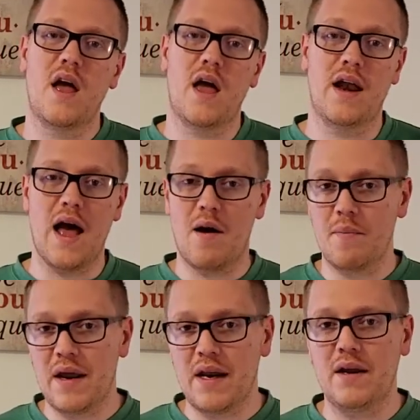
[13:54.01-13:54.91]
and how
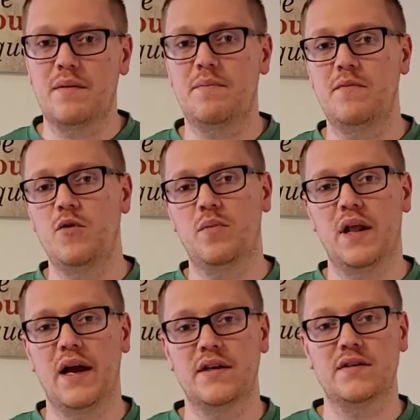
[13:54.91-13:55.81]
many you
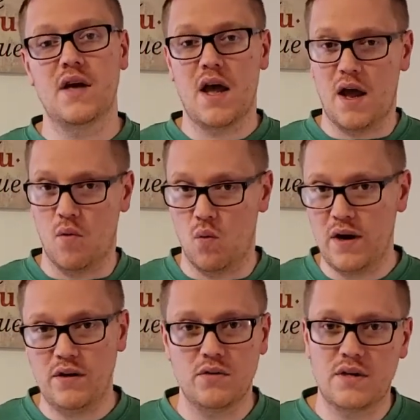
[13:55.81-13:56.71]
place and
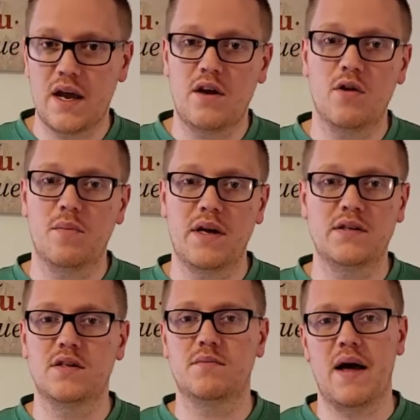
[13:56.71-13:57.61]
when you take your
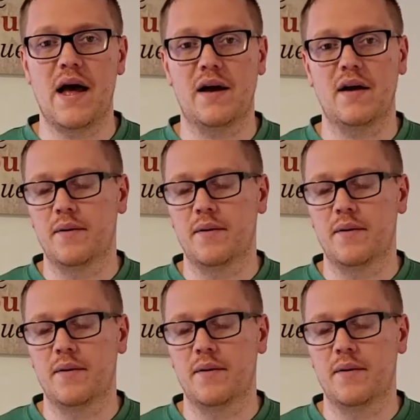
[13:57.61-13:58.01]
pieces back.